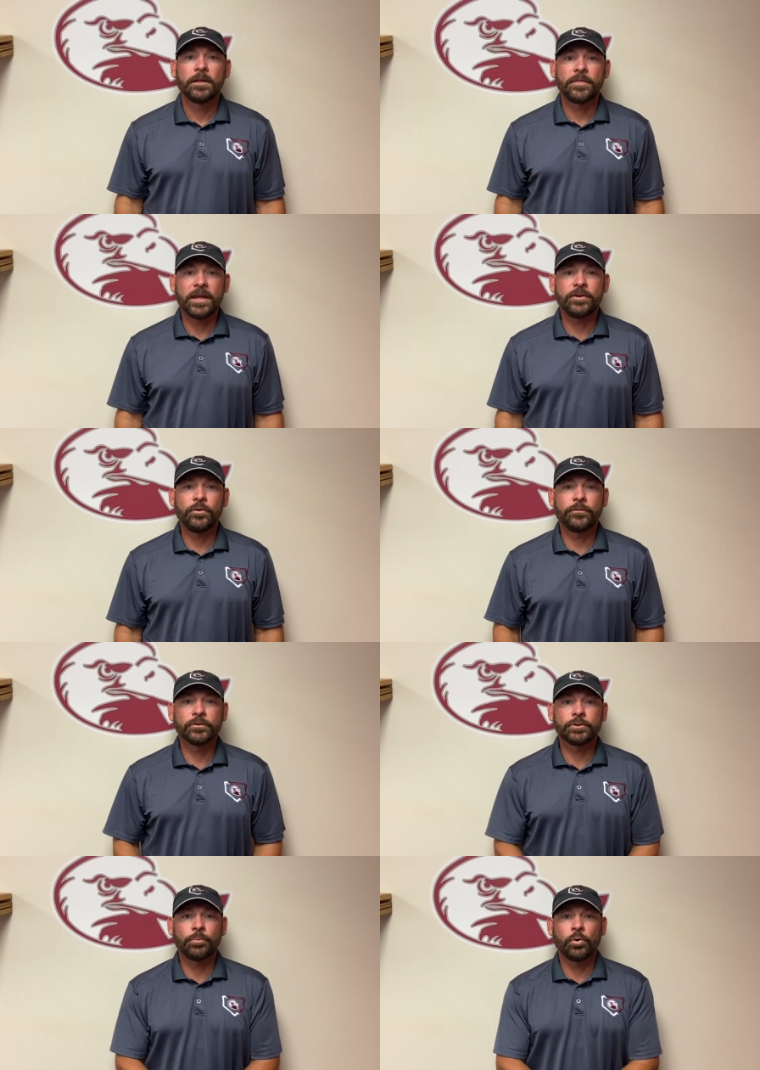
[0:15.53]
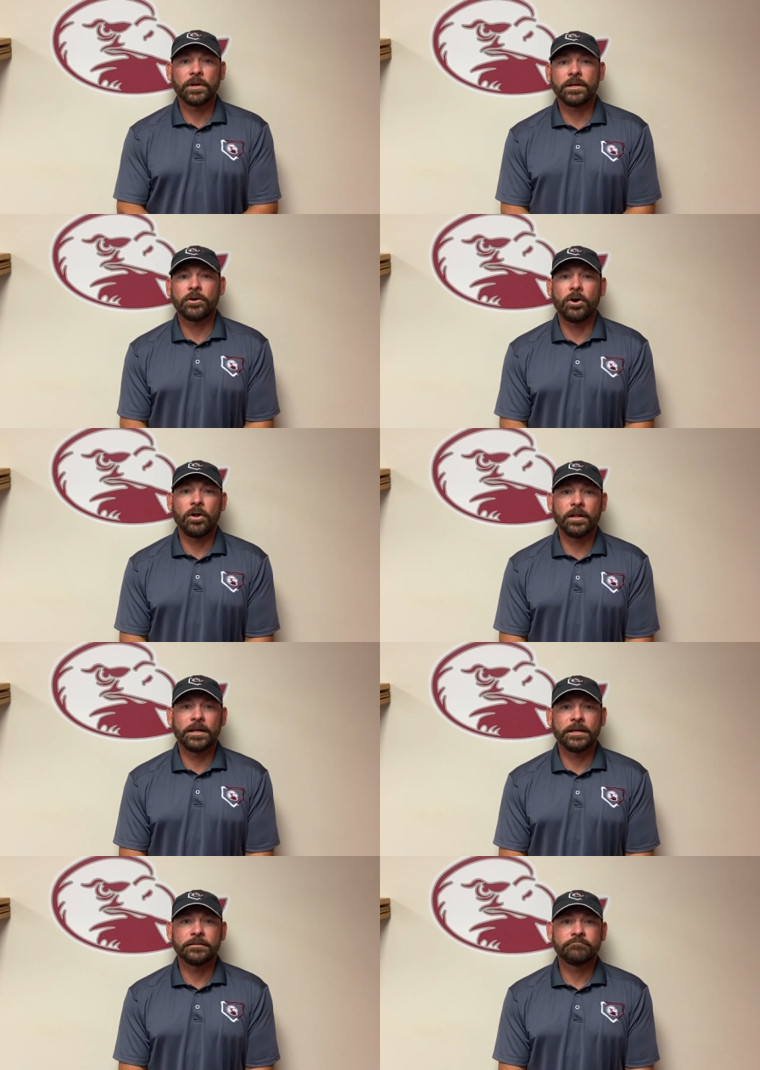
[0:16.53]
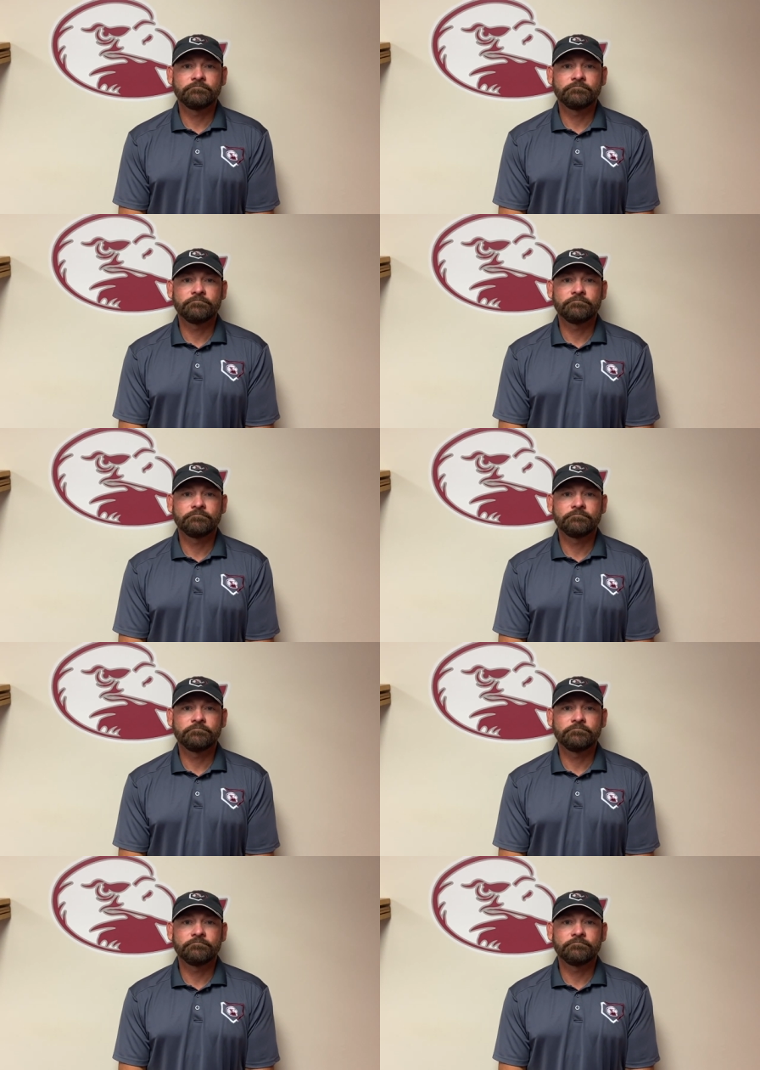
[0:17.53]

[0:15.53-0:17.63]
Thank you for supporting All In.